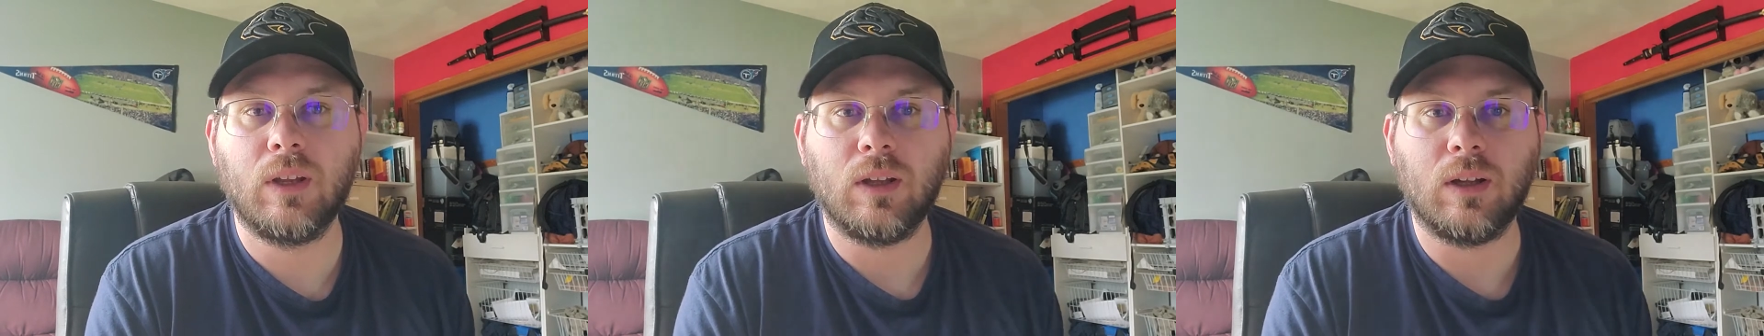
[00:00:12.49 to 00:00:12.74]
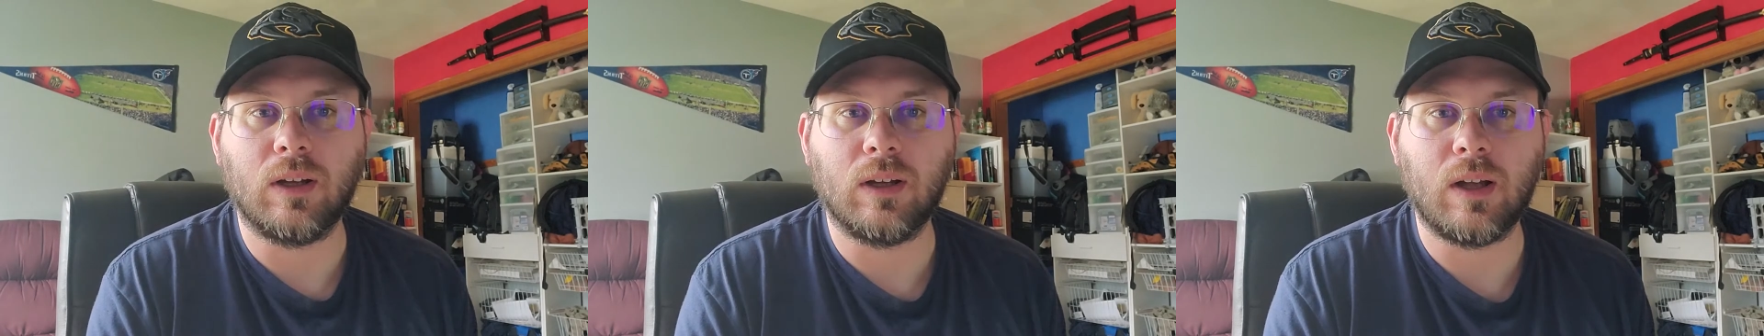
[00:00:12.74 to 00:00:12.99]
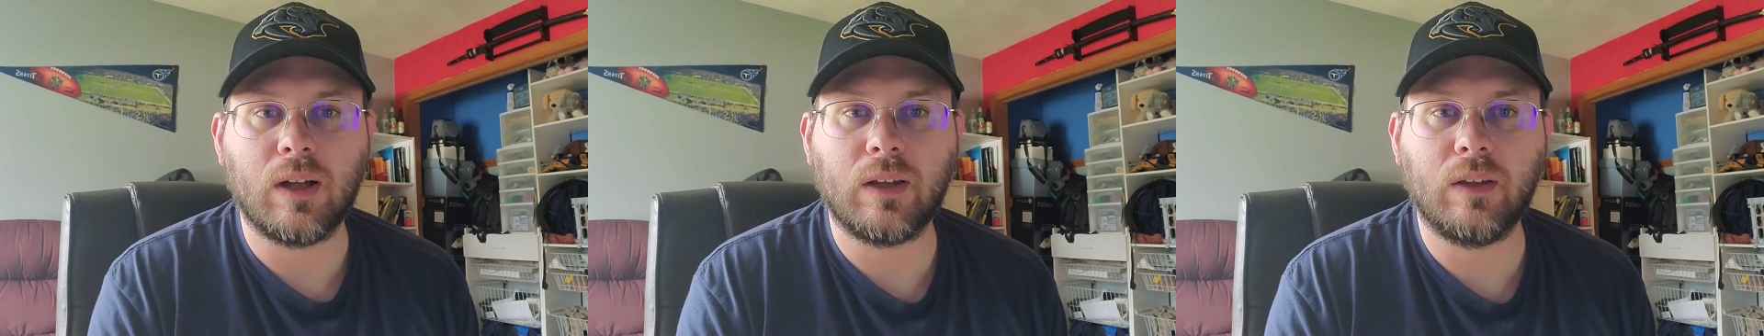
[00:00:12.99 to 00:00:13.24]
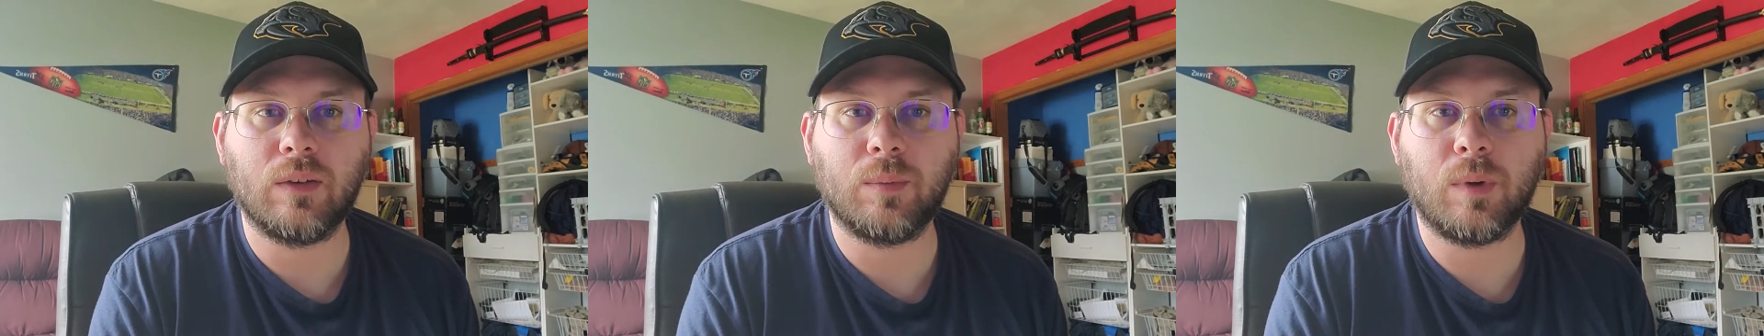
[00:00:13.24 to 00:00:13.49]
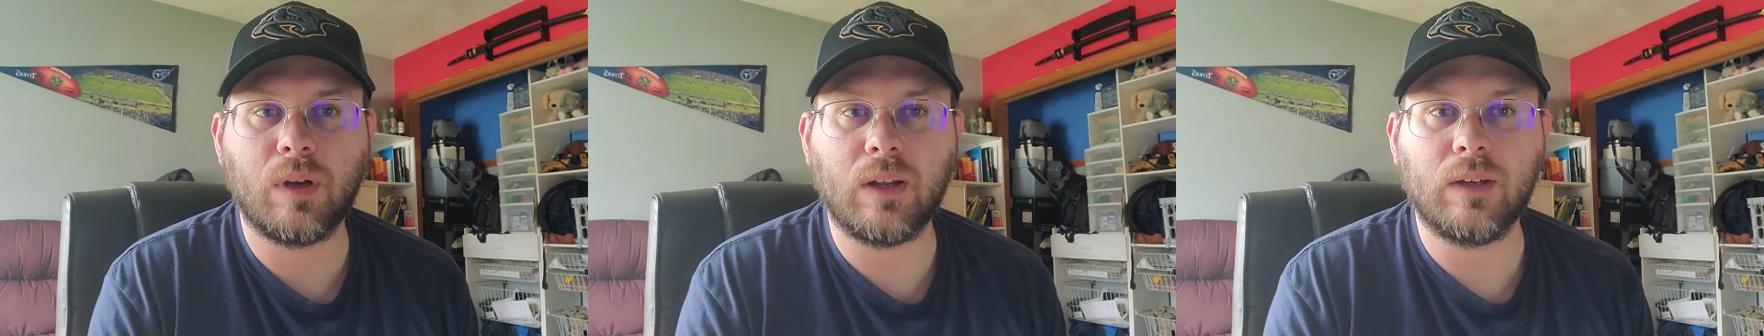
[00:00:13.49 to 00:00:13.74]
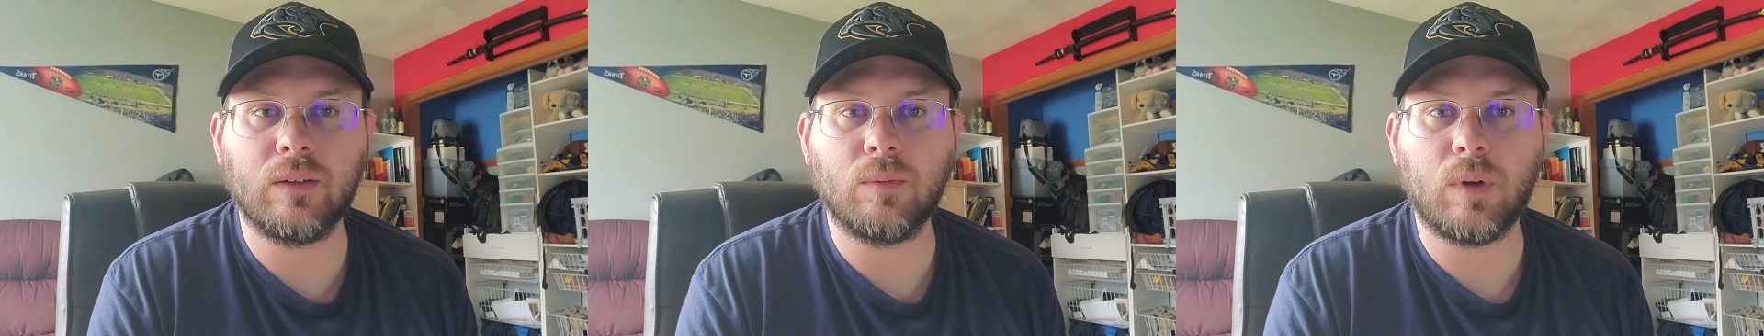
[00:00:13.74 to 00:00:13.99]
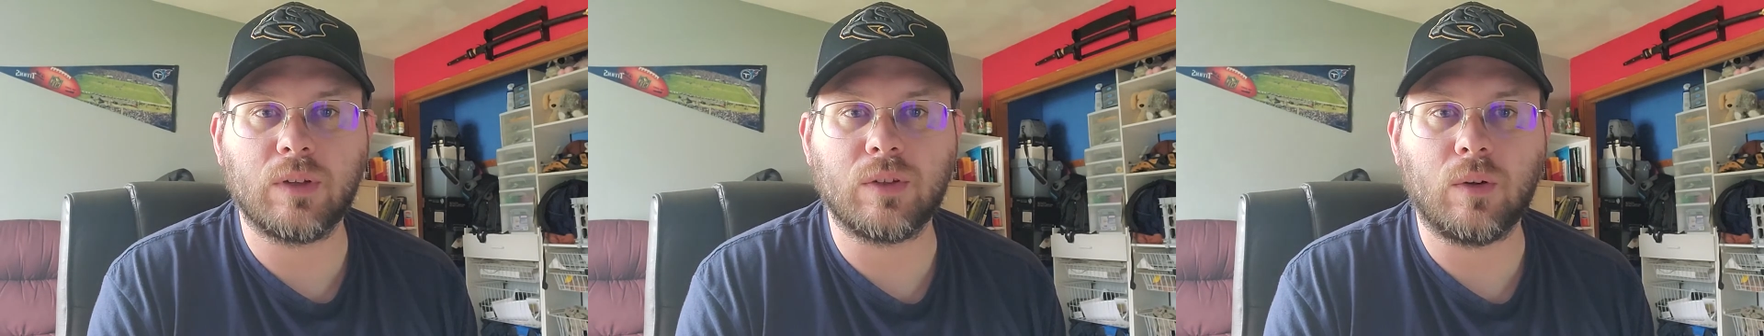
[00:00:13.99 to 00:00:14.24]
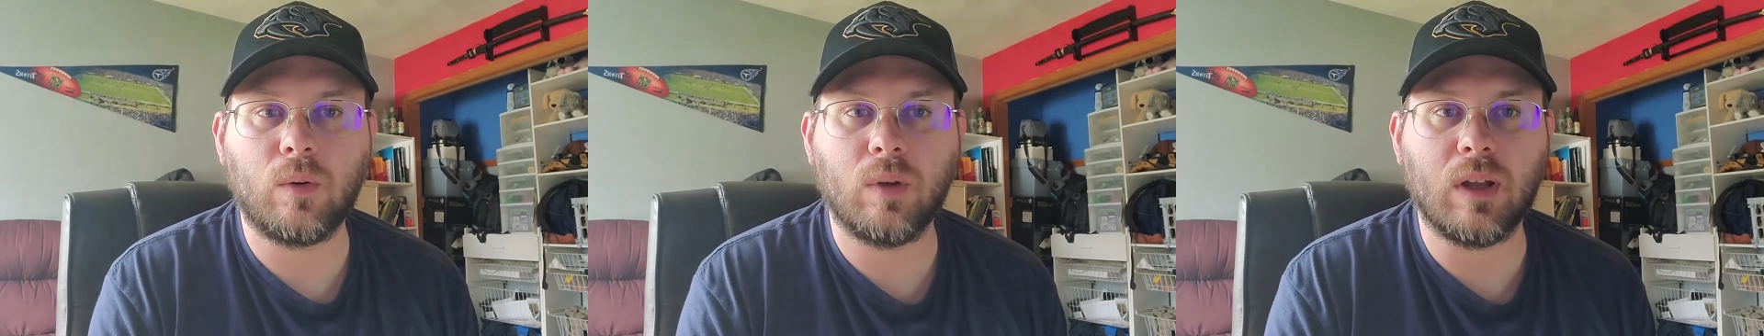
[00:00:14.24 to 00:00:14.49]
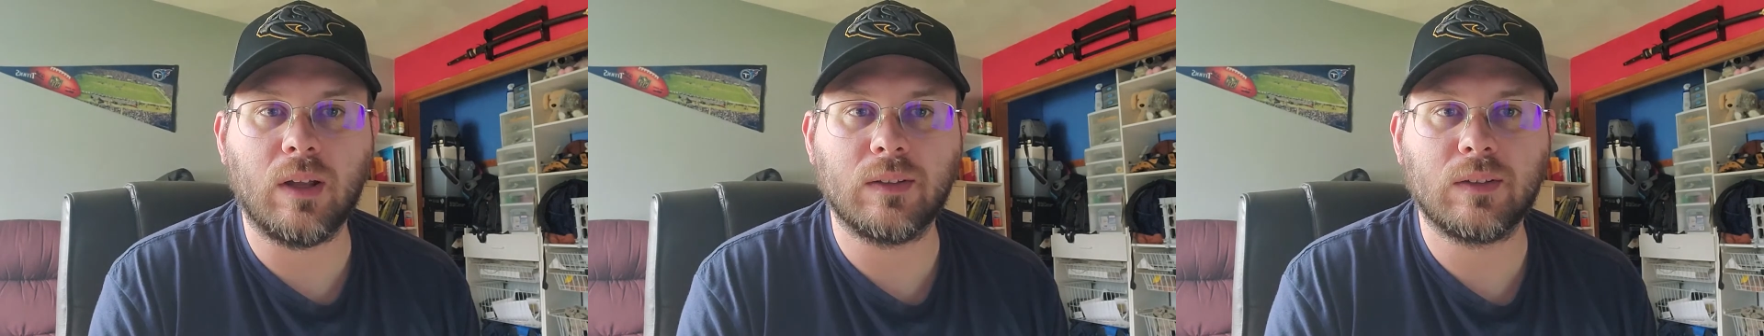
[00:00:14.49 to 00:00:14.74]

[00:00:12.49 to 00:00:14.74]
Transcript: hockey is one I didn't watch a whole lot.